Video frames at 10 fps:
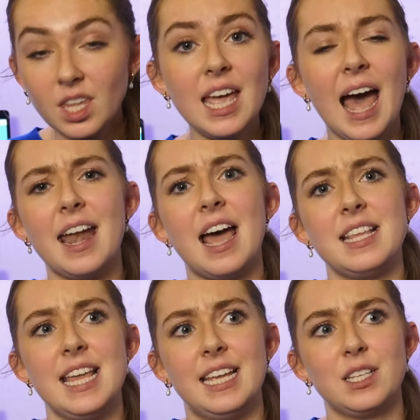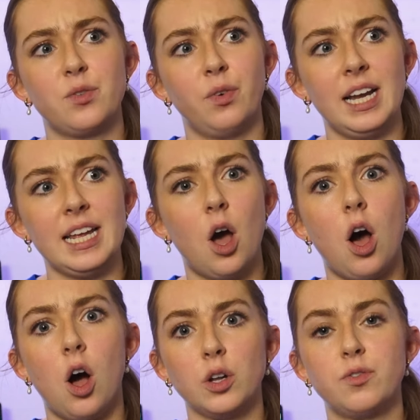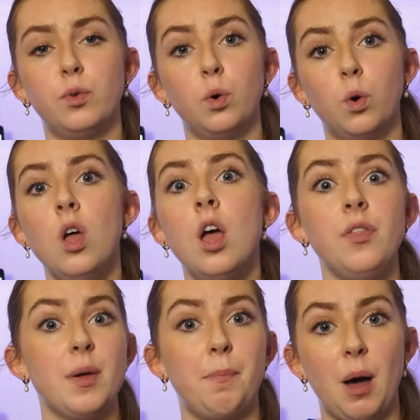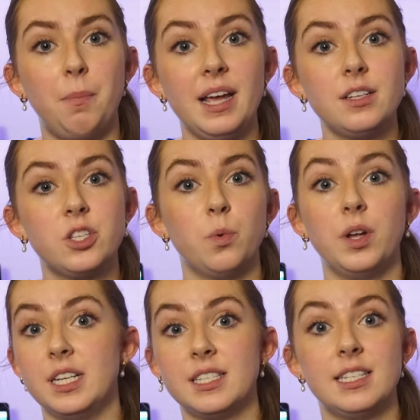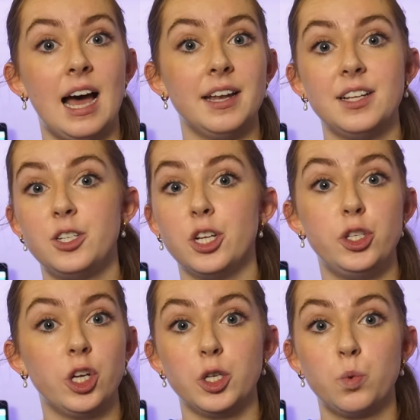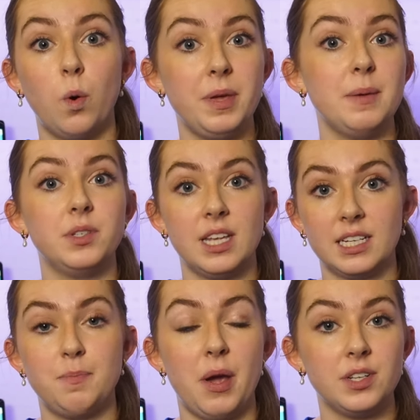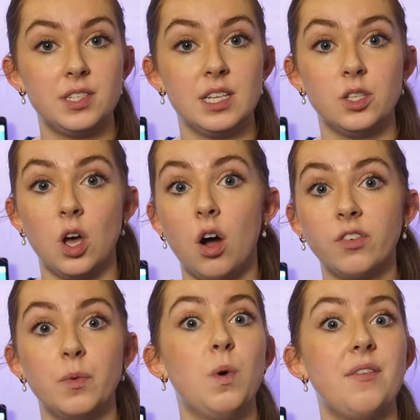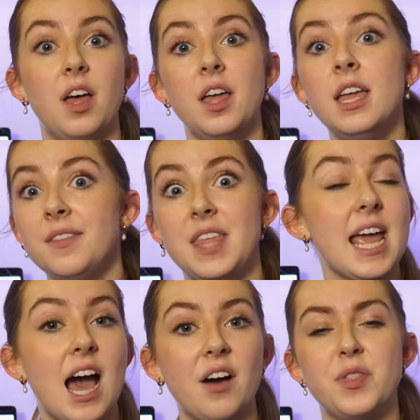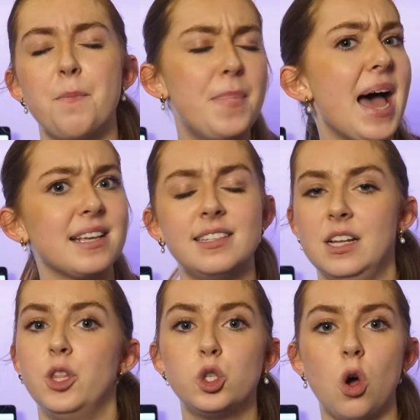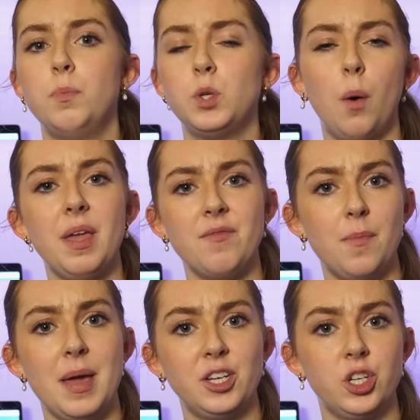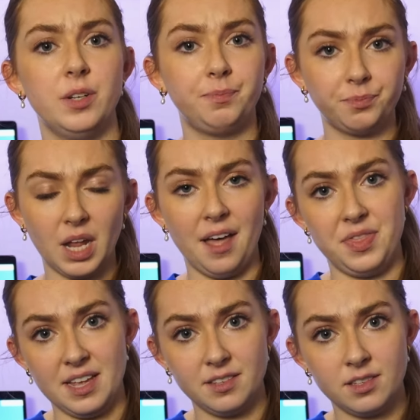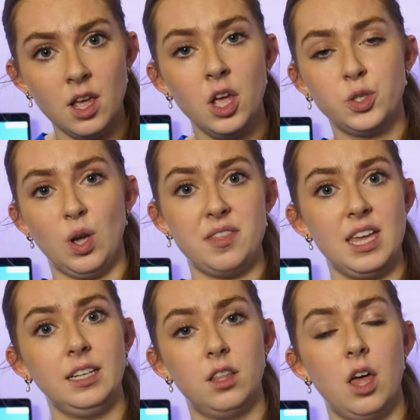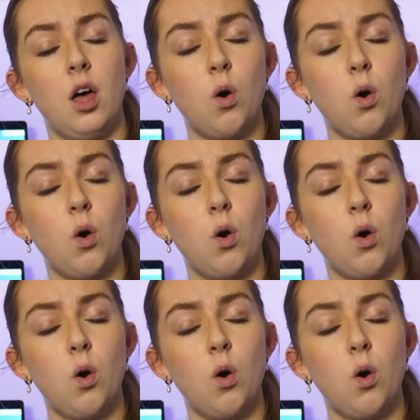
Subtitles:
And I think it's really hard for the public to understand and to judge what people's experiences are and whether they have the best and the top information at this. So I think the